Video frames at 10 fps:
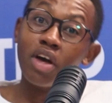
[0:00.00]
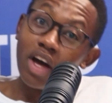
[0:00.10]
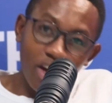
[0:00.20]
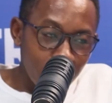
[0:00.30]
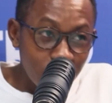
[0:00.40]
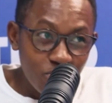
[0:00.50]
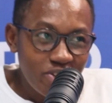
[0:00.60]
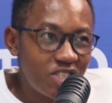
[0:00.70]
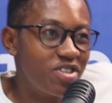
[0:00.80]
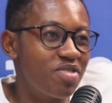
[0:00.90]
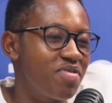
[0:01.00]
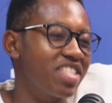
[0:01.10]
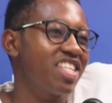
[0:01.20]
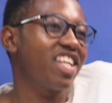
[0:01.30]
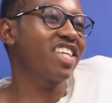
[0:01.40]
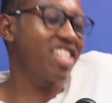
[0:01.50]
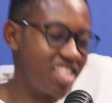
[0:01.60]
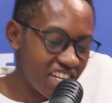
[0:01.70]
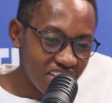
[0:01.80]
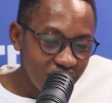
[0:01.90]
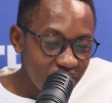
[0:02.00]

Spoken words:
I also wish you the best in luck, Tatiana.